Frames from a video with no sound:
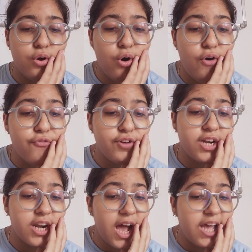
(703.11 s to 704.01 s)

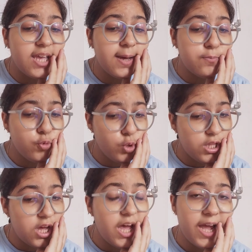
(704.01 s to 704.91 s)
of dry
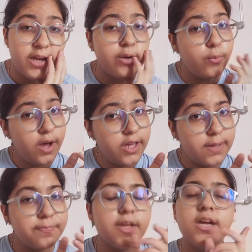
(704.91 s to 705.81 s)
ammonia and why?